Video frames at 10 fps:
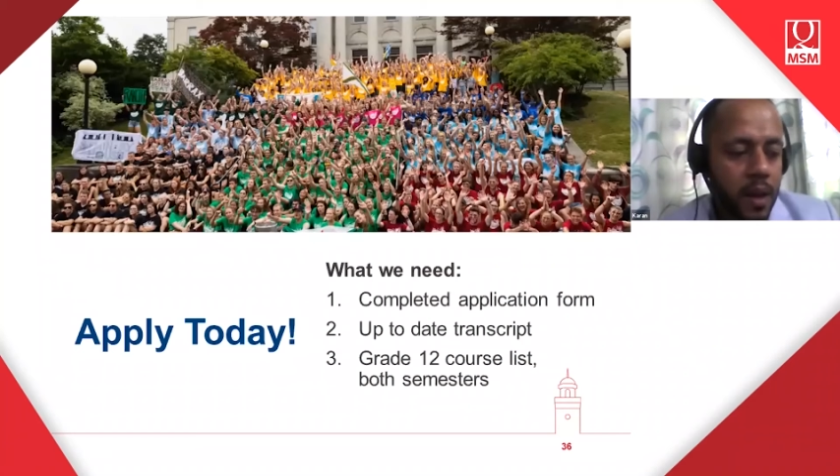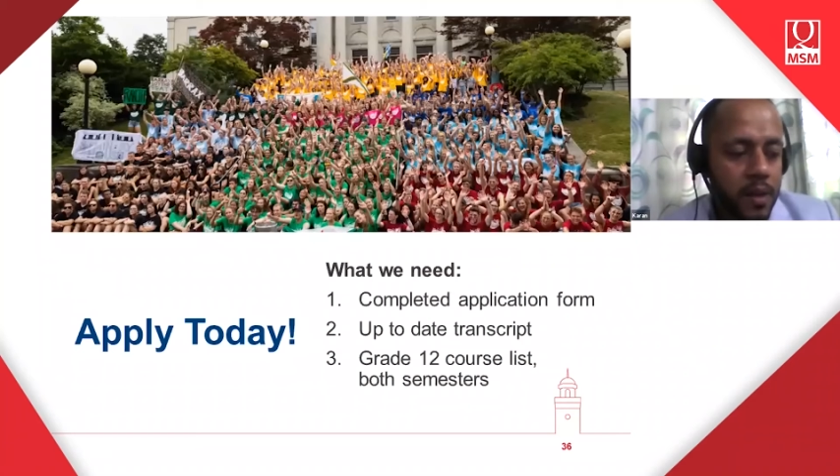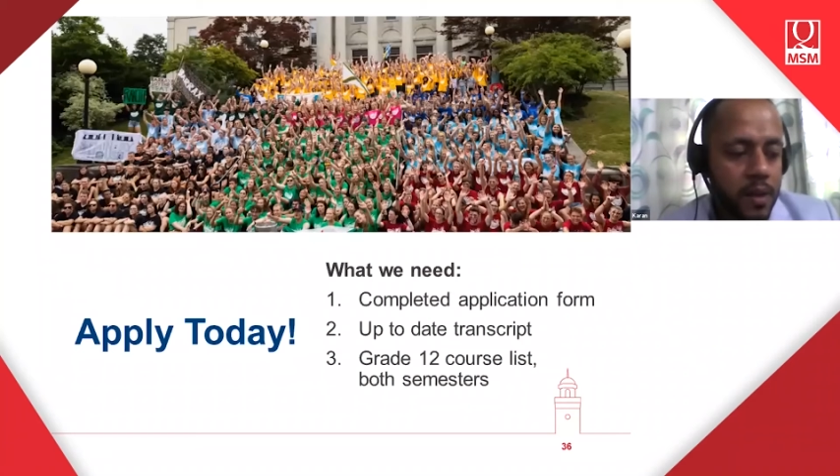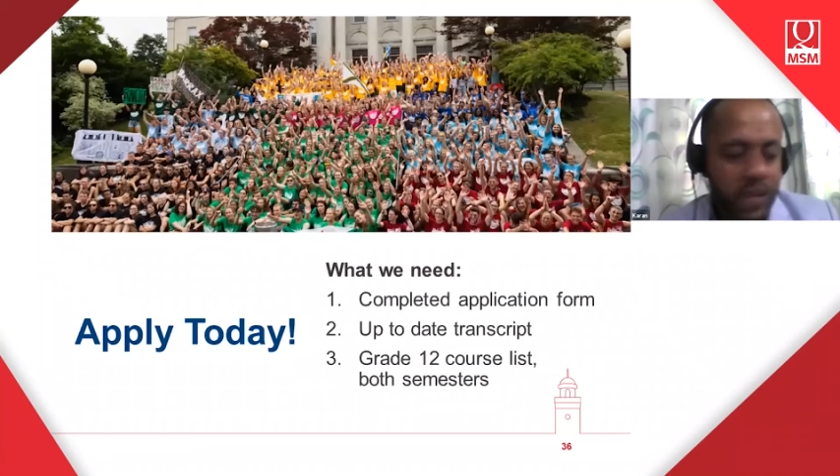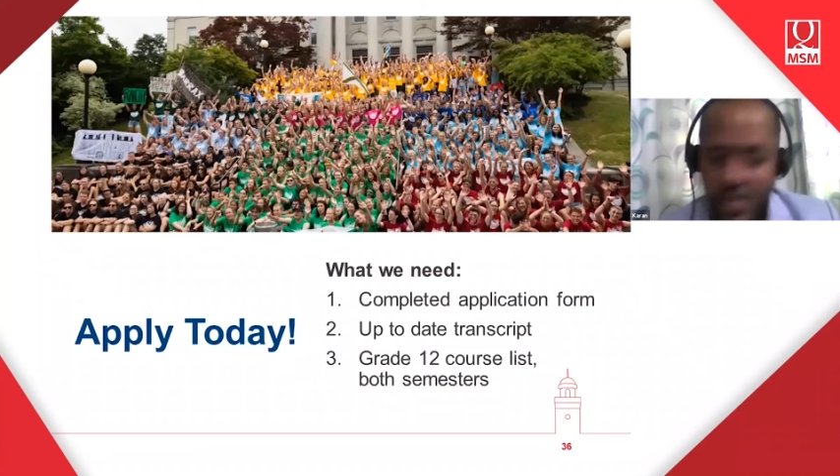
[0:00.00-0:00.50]

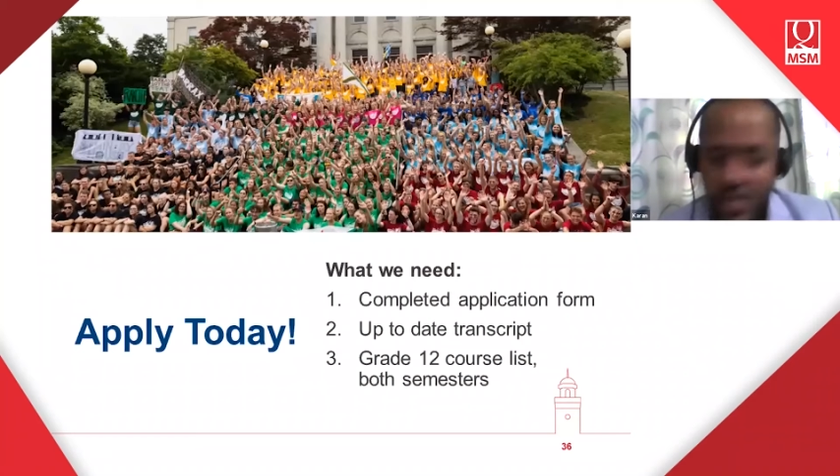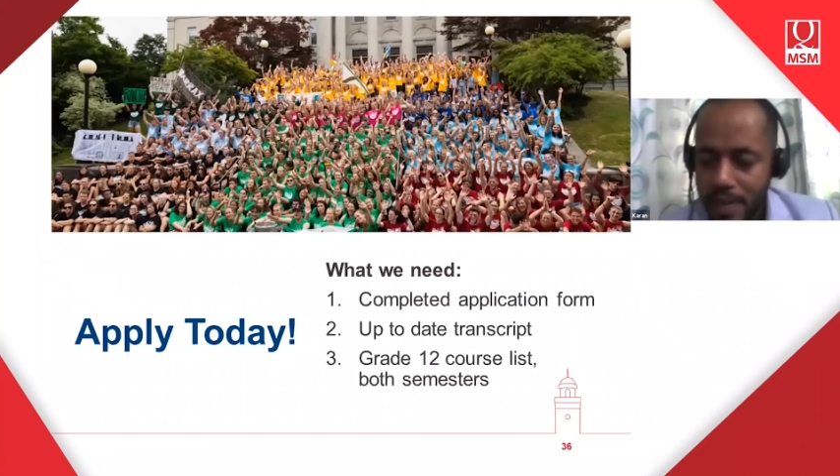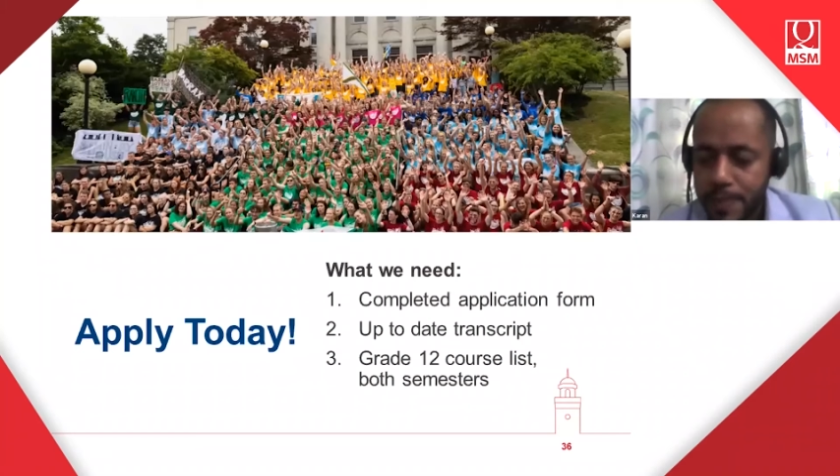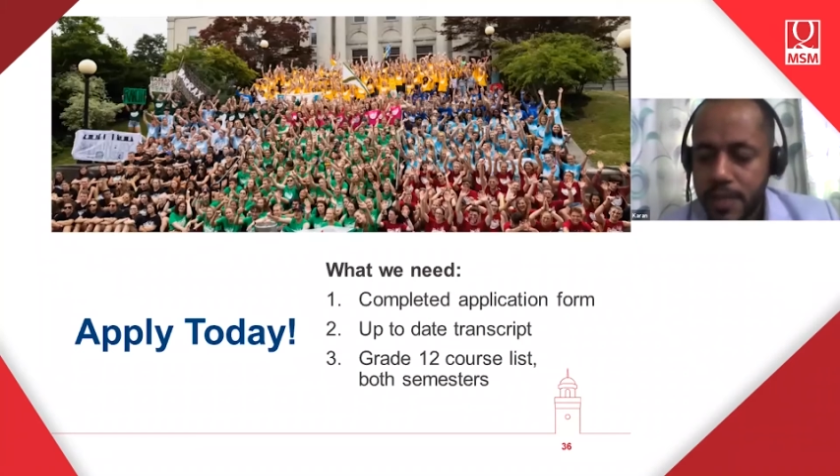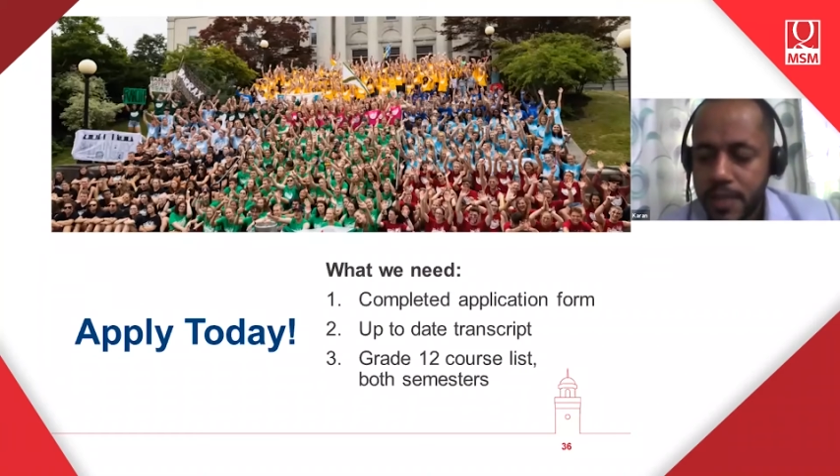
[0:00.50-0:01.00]

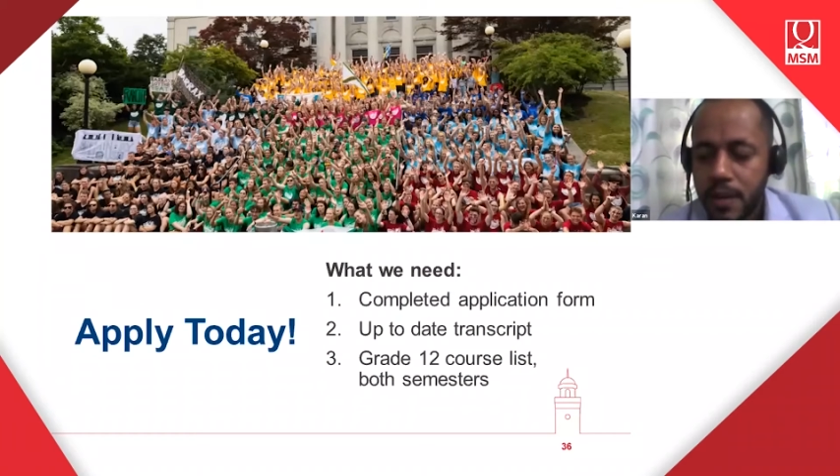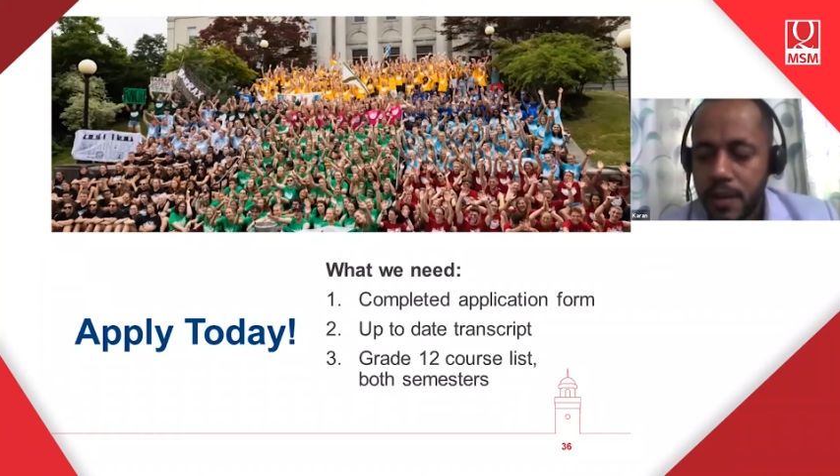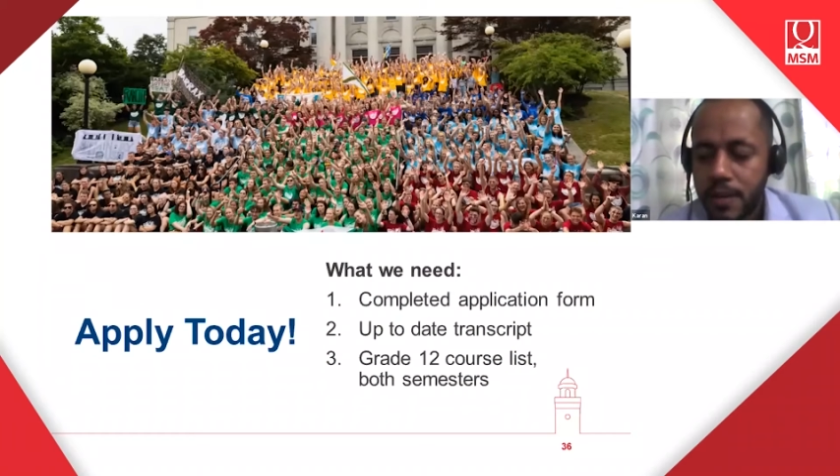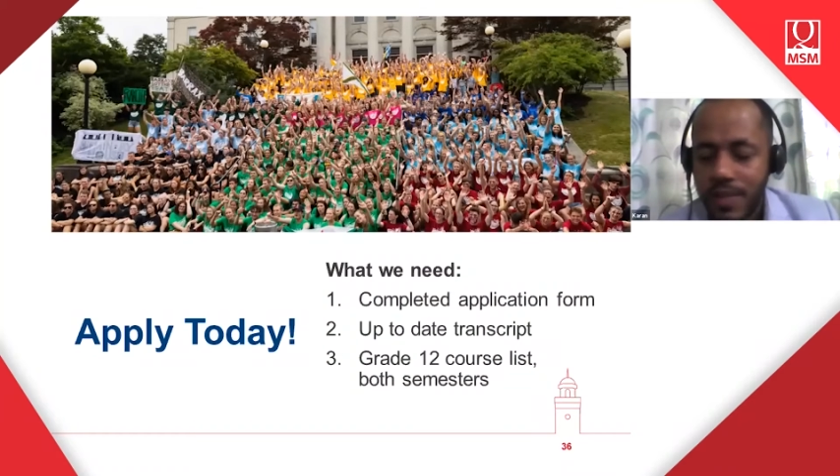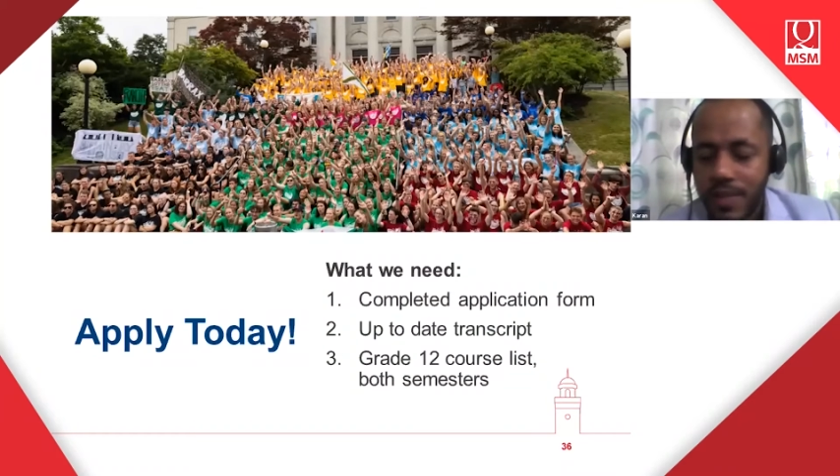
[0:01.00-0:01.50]
transcripts,
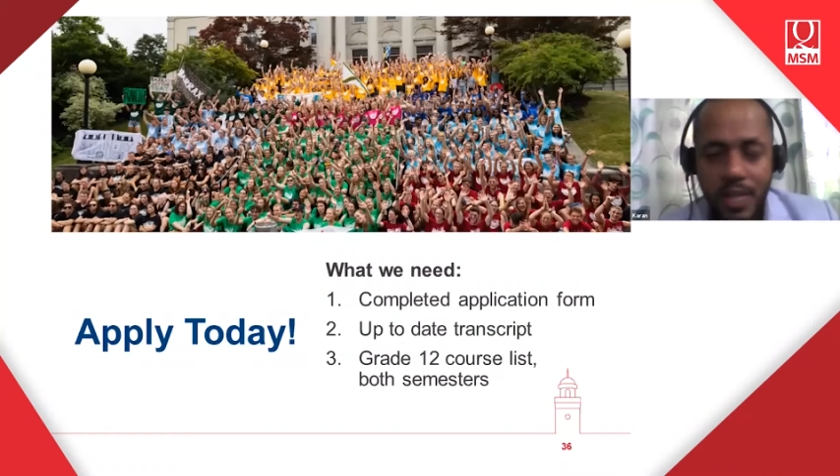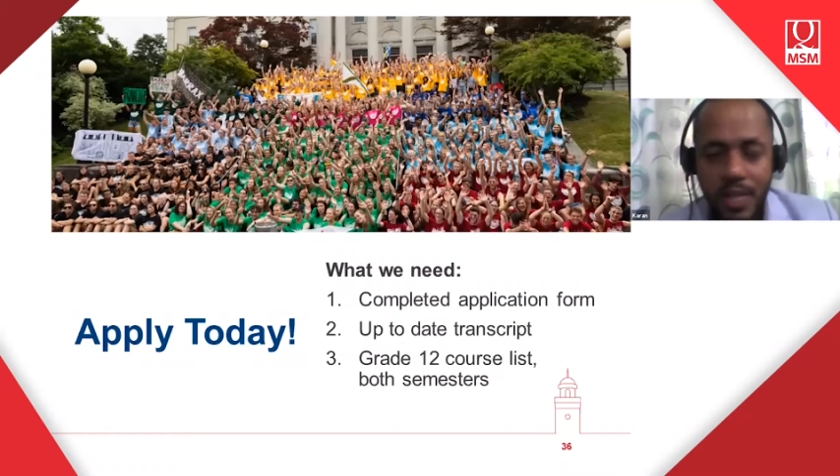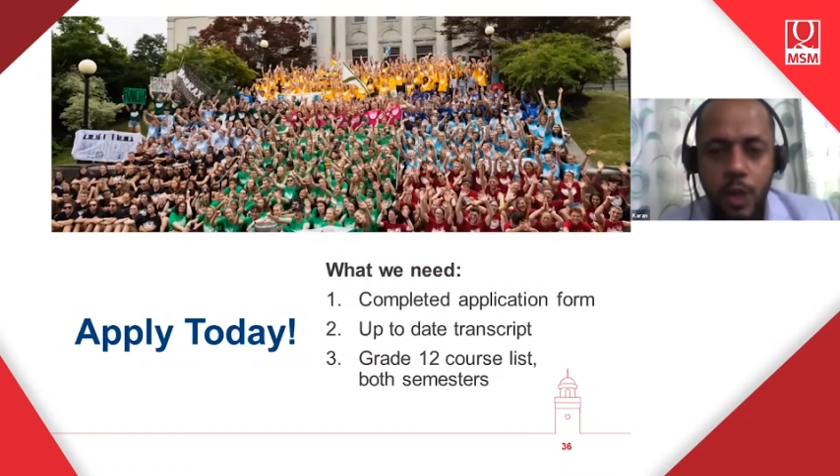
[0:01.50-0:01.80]
results of